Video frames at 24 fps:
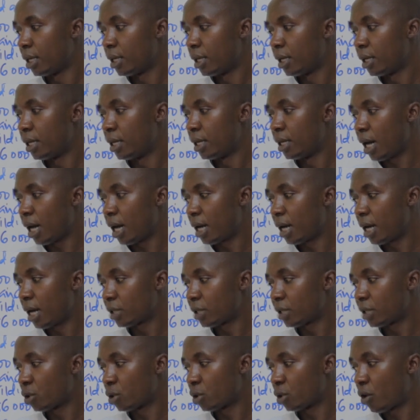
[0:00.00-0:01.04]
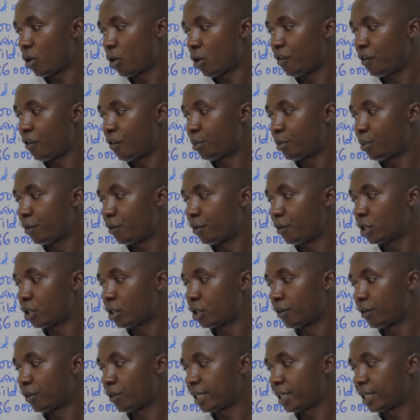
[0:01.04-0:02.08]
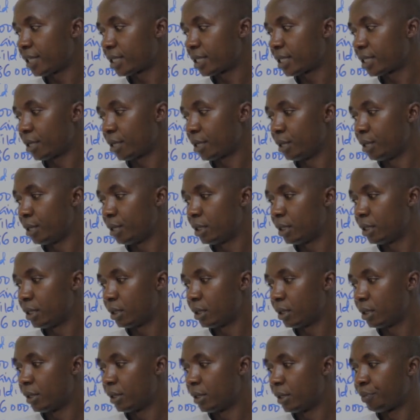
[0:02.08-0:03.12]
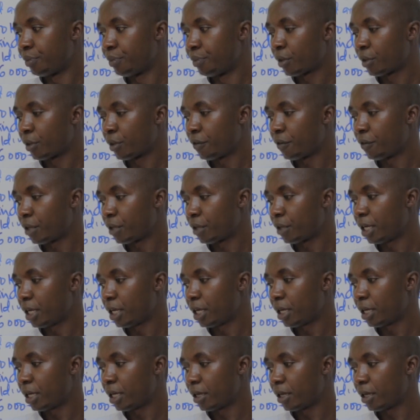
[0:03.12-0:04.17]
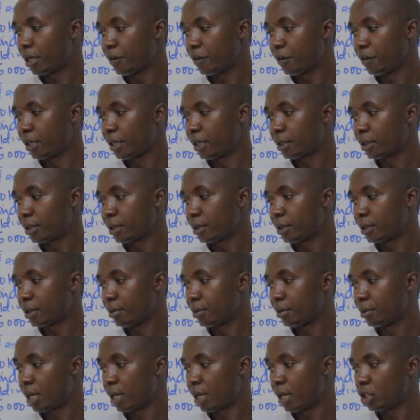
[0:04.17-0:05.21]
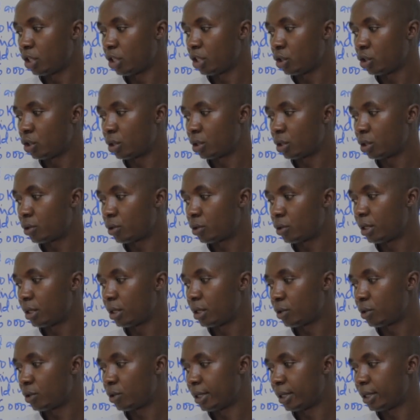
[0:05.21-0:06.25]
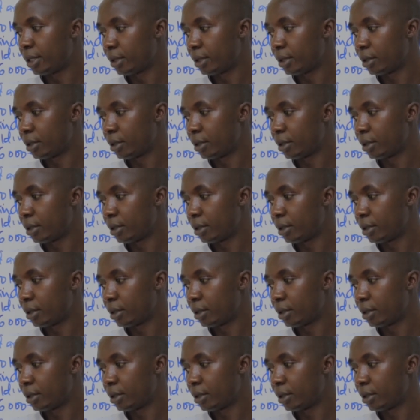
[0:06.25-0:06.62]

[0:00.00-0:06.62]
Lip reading: the understroke of a provision of tax liability for the year ended 31st March 2020.